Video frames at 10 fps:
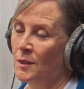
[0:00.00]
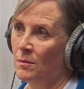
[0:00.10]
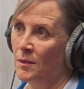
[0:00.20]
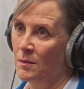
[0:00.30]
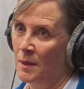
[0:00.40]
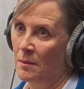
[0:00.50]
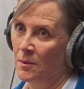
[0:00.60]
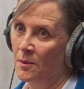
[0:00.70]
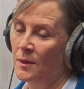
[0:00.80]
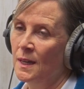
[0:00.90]
with
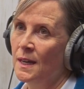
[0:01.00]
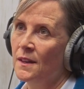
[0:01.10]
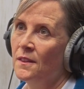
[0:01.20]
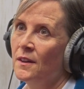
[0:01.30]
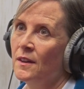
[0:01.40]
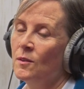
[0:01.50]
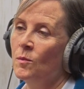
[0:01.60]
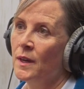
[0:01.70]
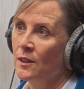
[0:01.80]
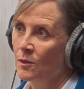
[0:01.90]
people that
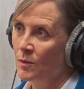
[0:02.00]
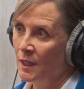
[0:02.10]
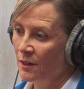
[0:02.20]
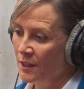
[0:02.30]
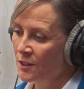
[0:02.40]
we're going